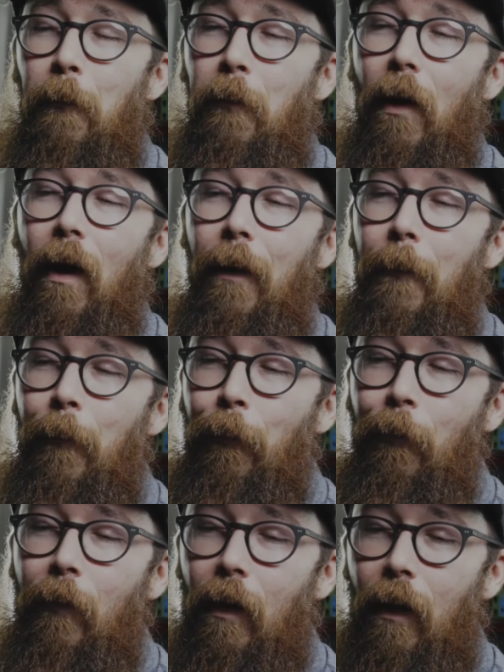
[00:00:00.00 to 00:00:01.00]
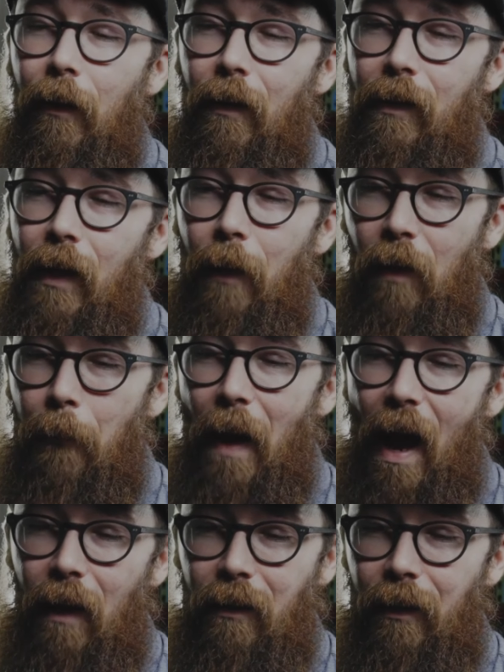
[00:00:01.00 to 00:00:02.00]
But in the same
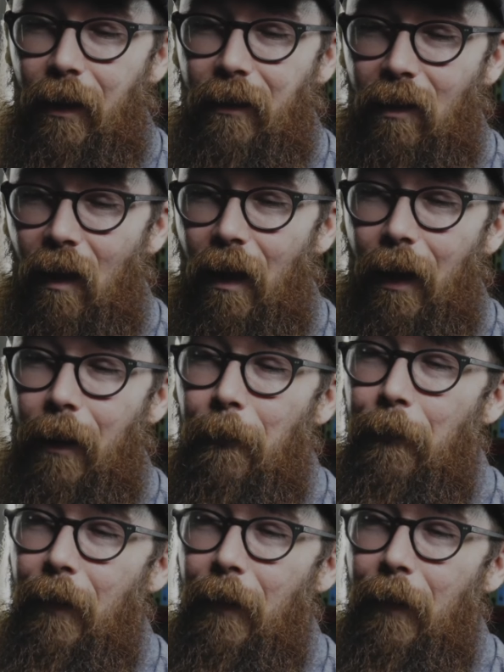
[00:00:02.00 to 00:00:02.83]
capacity, it's like,